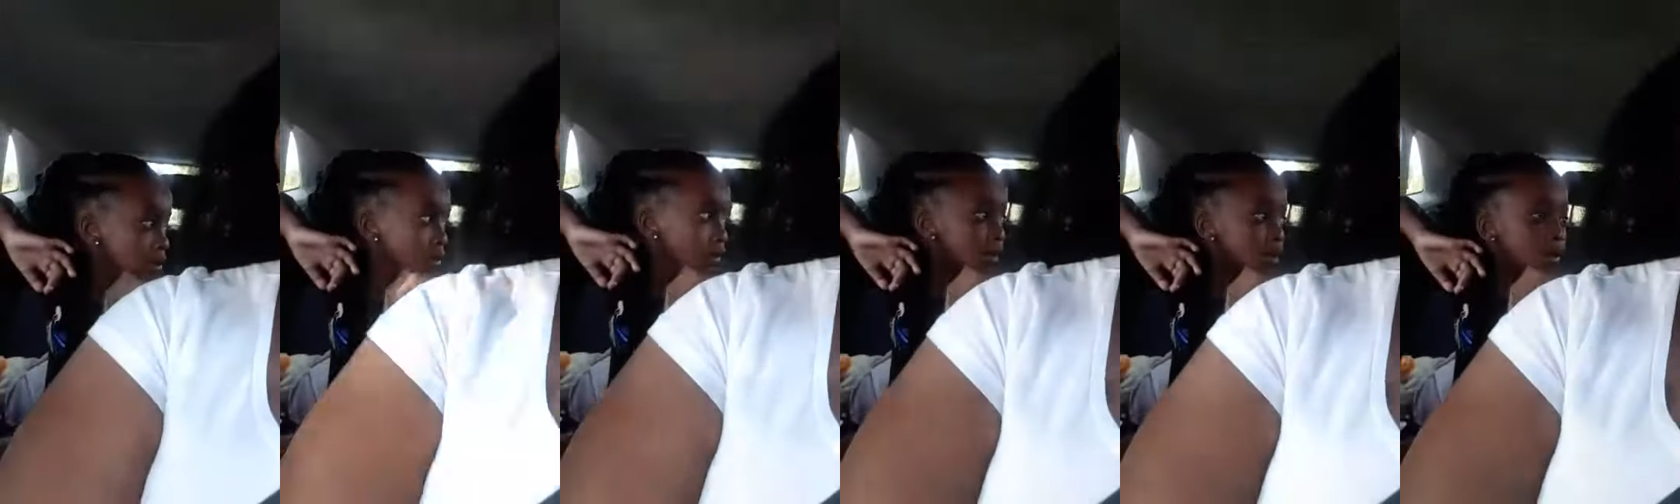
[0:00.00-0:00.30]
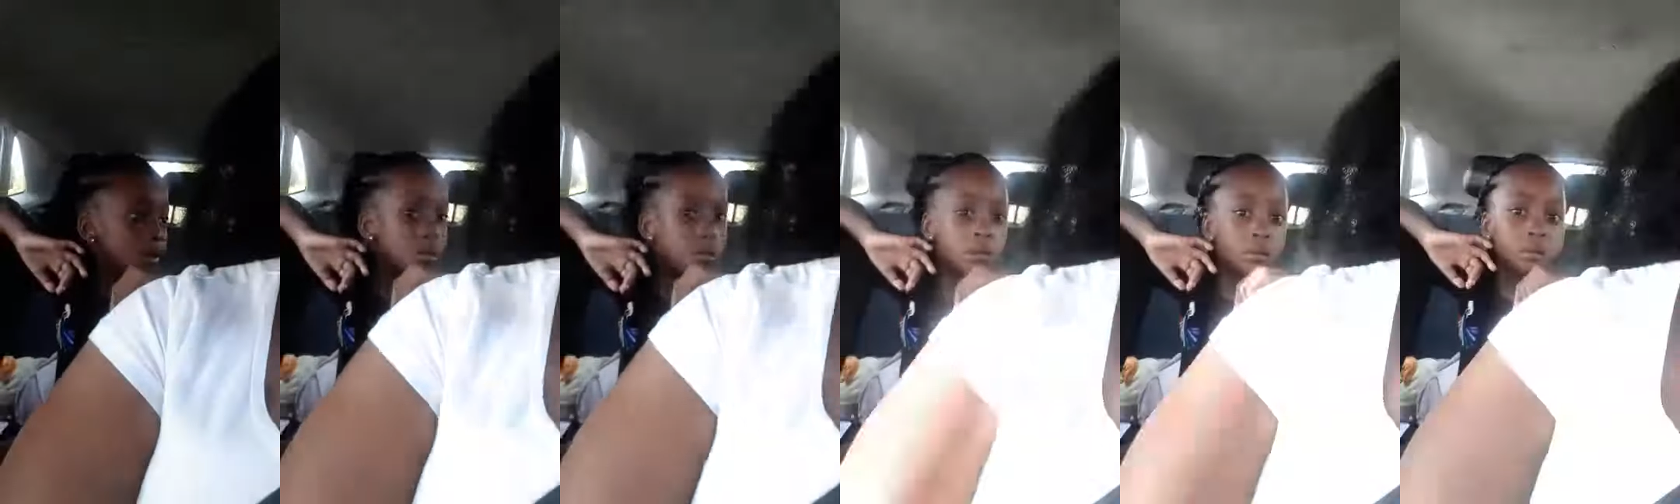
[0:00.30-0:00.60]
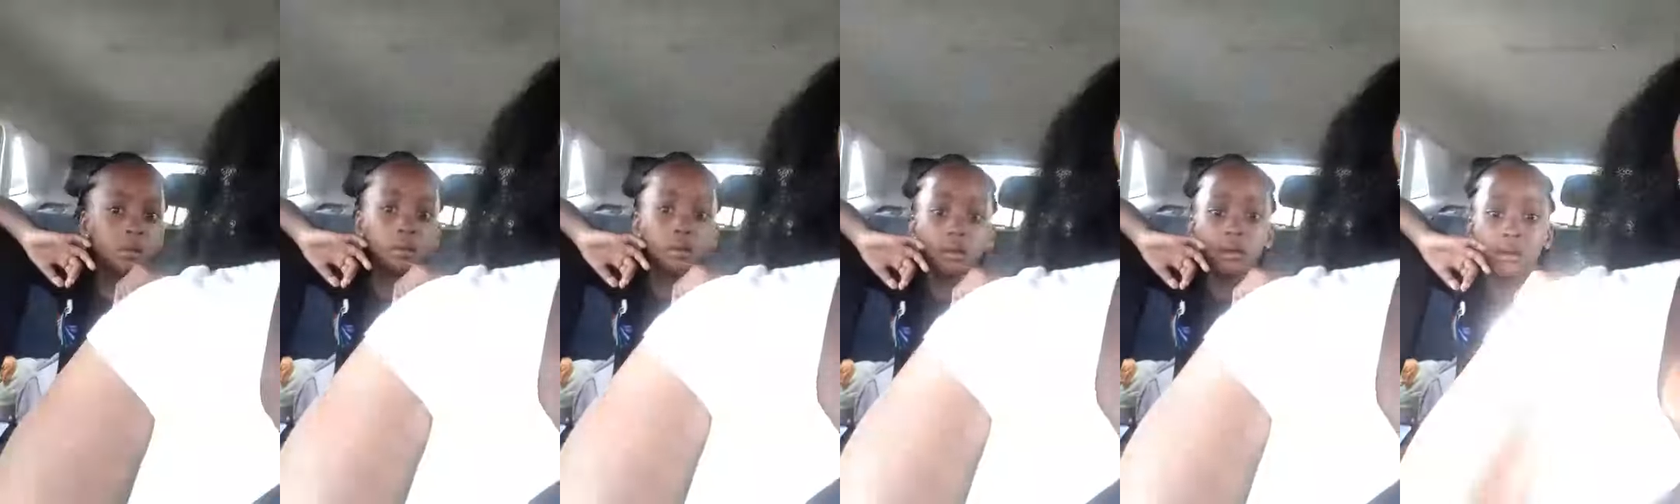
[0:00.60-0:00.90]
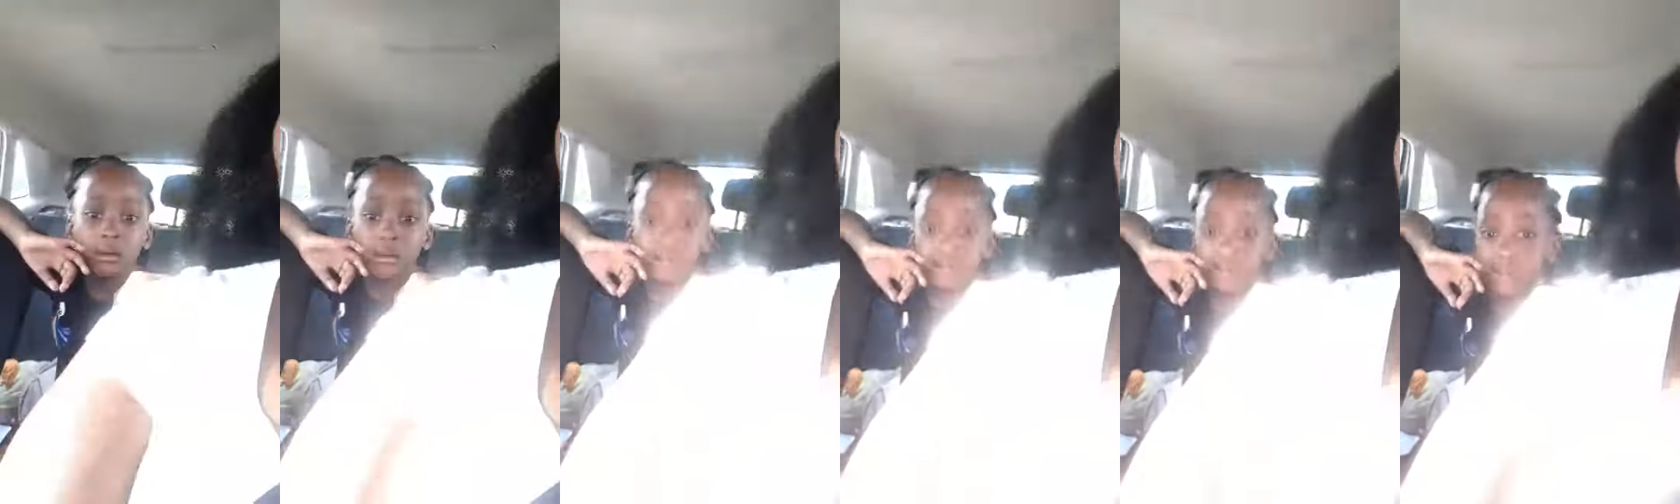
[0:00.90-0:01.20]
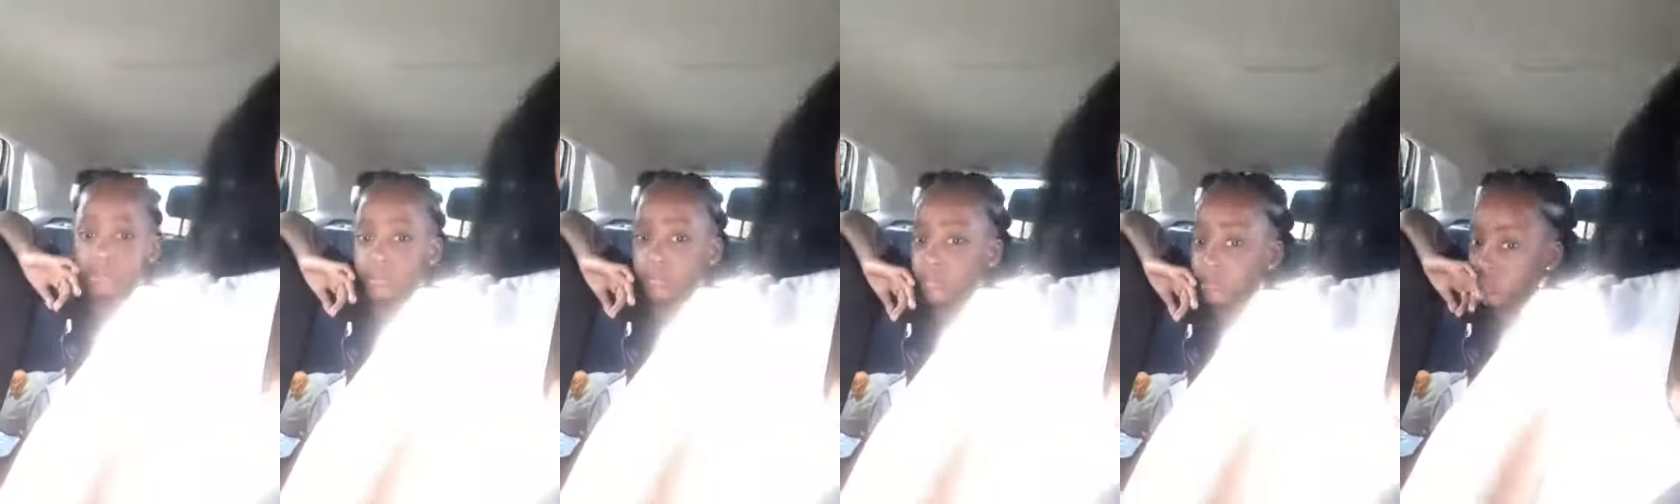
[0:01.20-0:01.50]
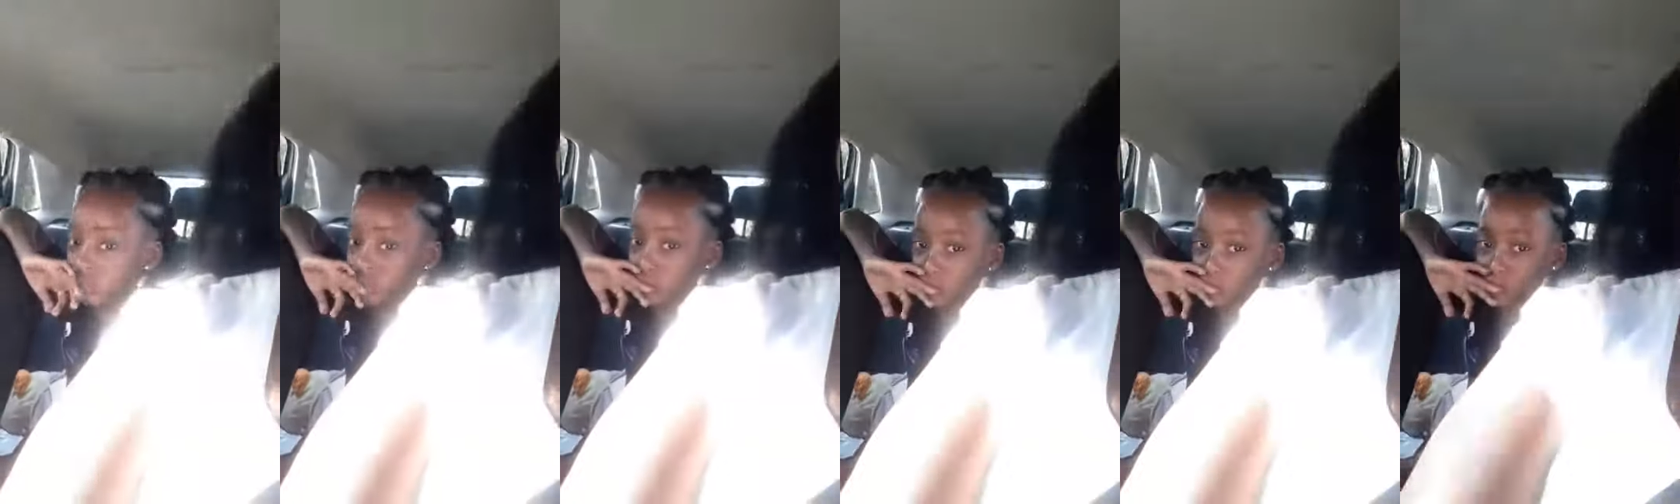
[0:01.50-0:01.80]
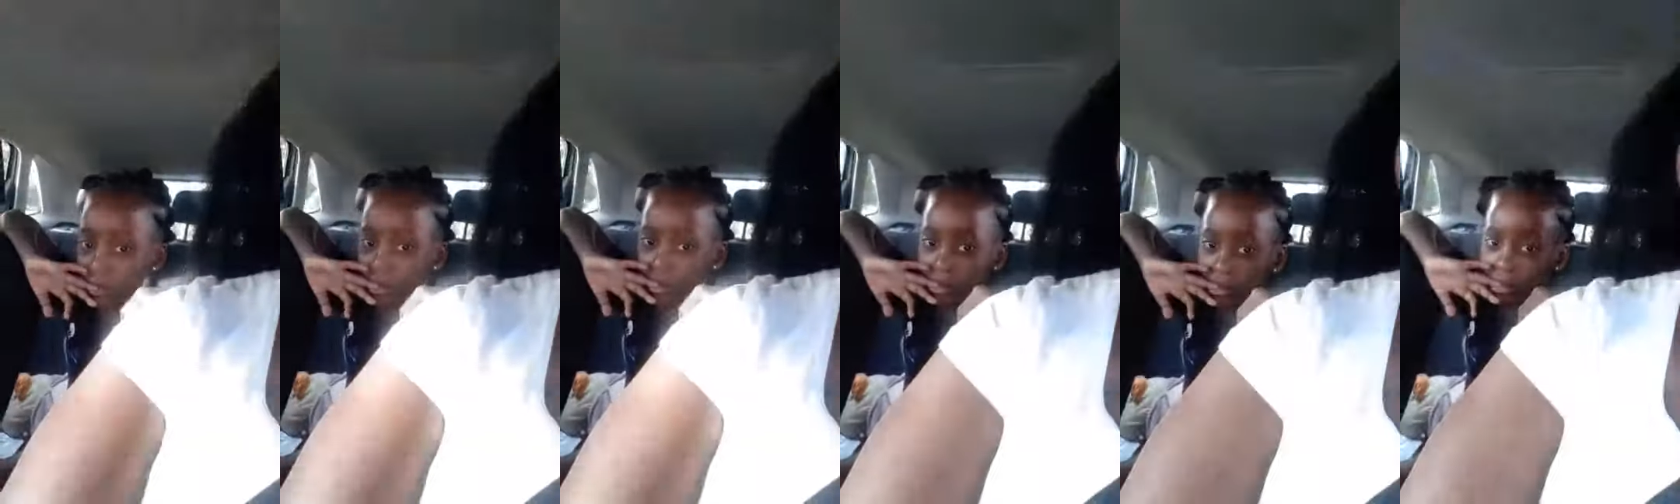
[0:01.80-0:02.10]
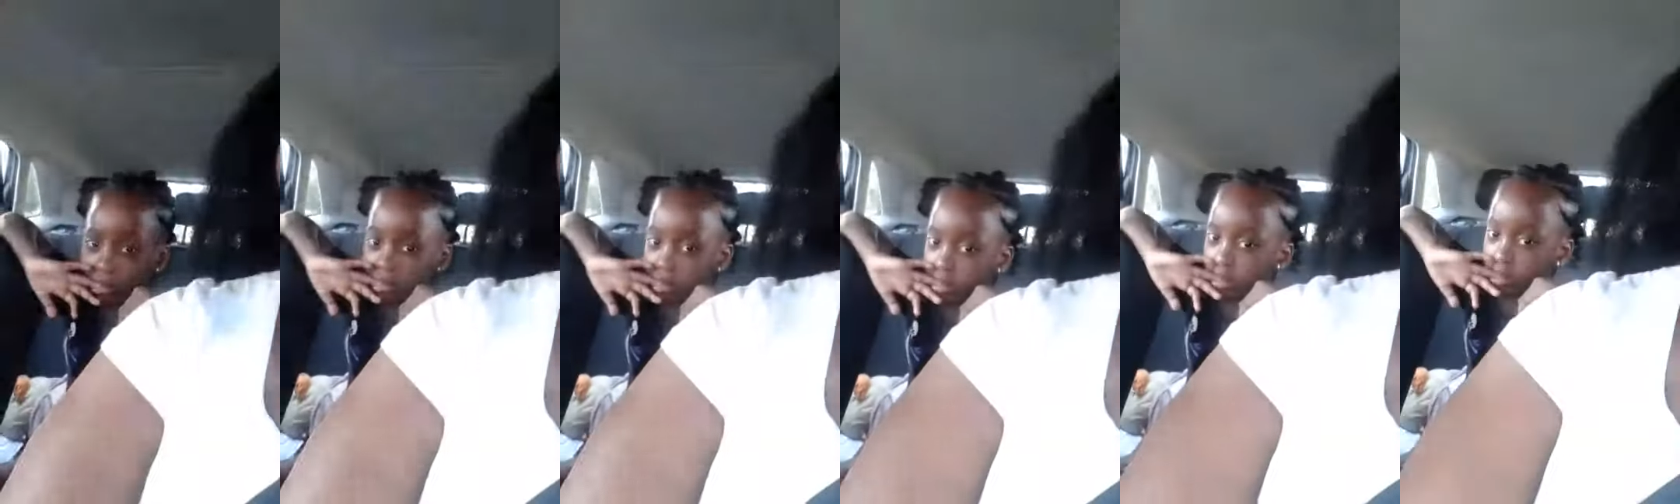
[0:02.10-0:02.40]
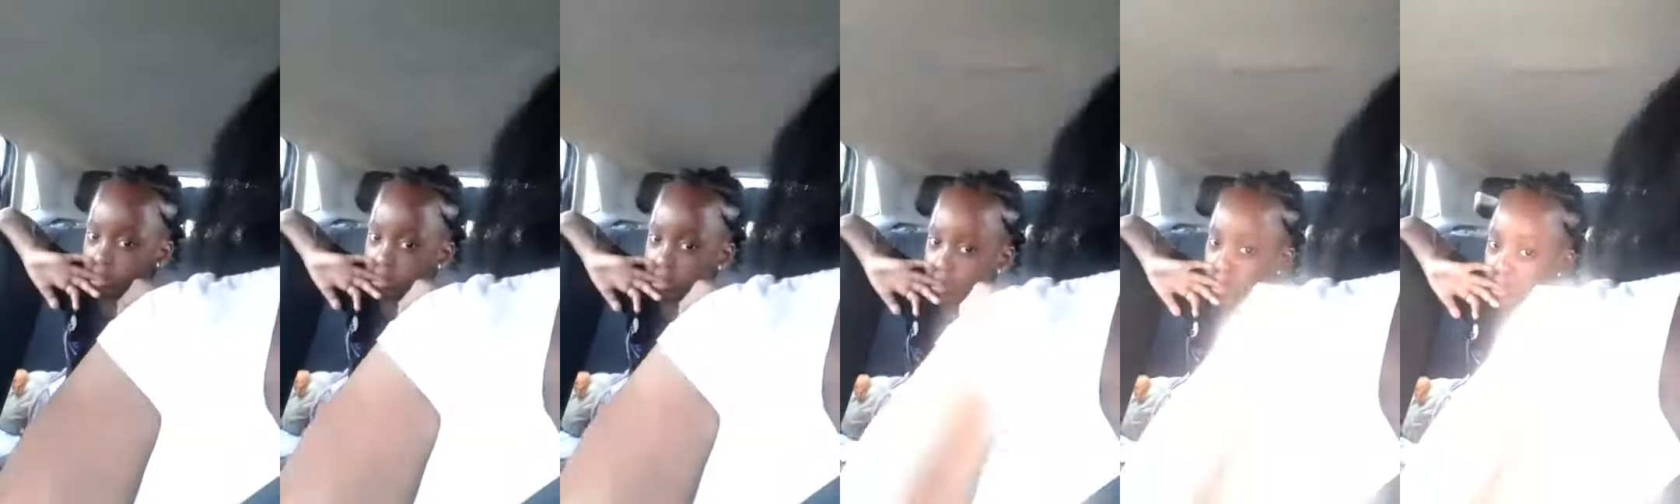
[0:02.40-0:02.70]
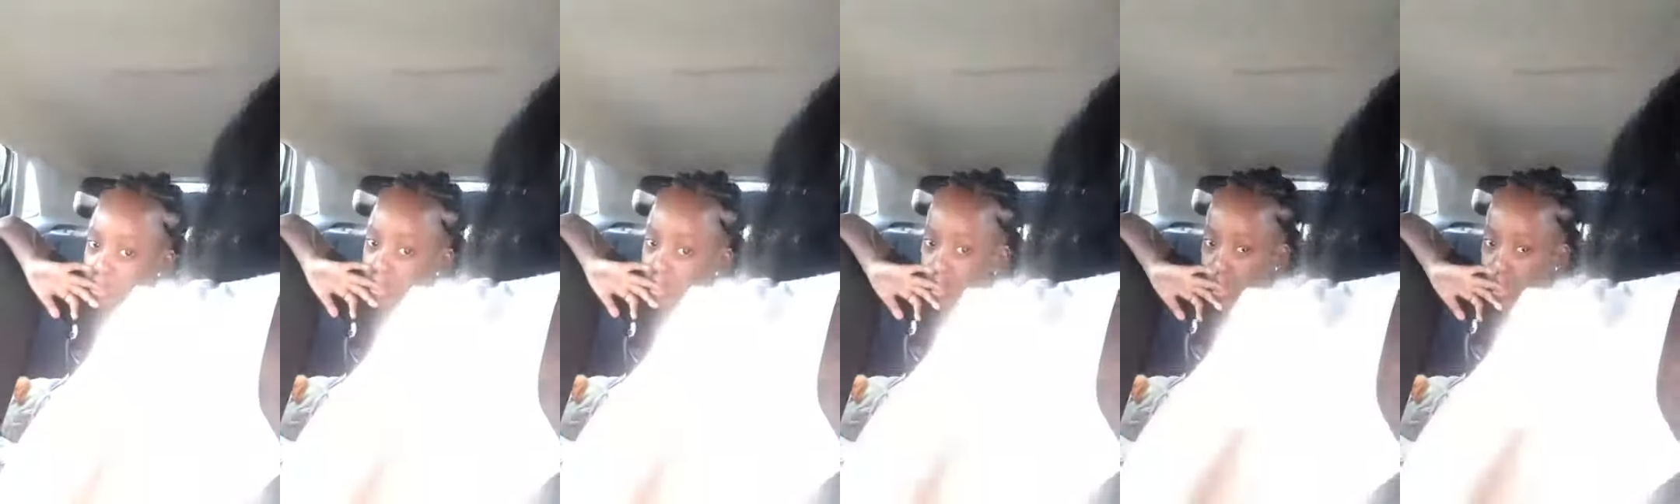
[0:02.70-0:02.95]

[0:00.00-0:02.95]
juvie. Can you see what's juvie? Juvie's